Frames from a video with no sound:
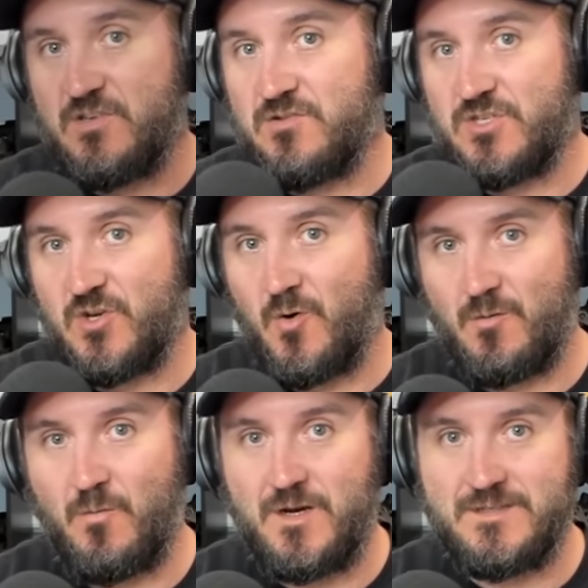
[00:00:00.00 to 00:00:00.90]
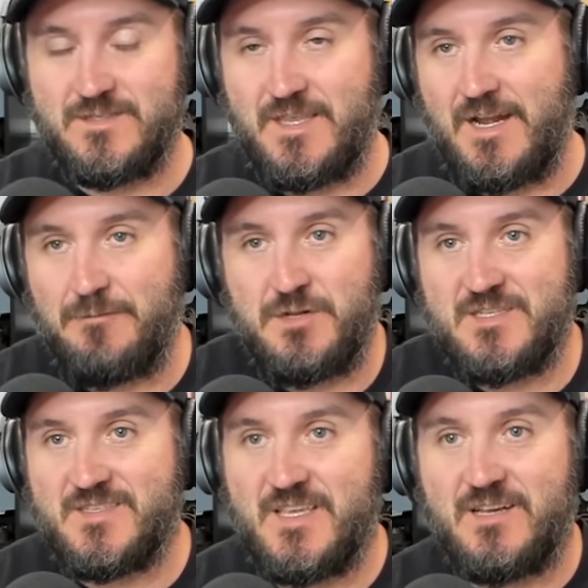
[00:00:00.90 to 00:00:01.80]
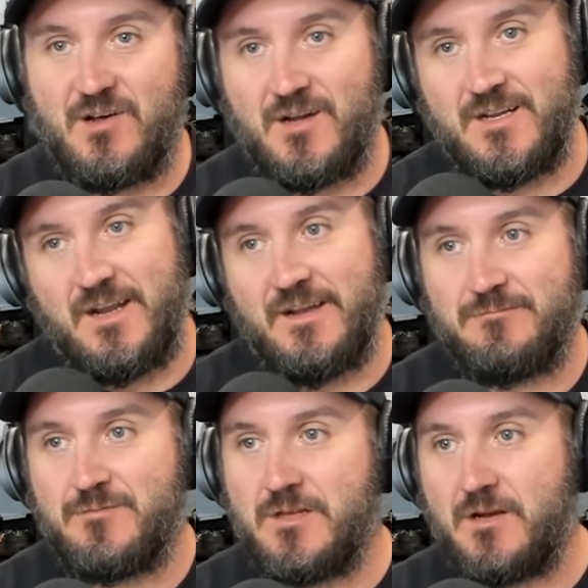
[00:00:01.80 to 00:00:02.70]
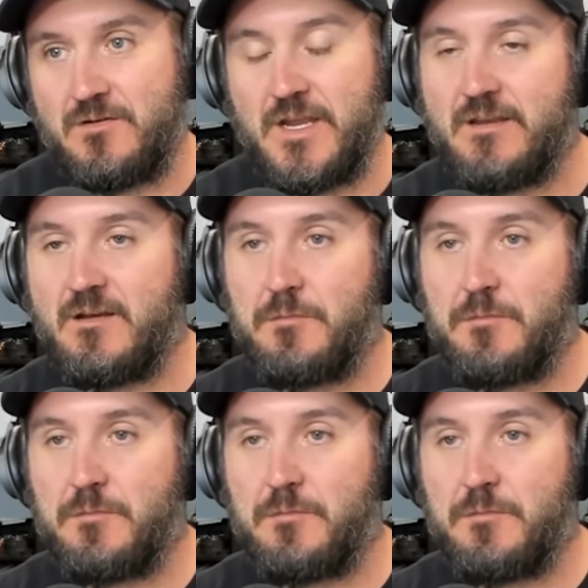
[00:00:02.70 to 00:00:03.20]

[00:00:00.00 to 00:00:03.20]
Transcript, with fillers: two short ones that I've been sitting on and I, you know, needed to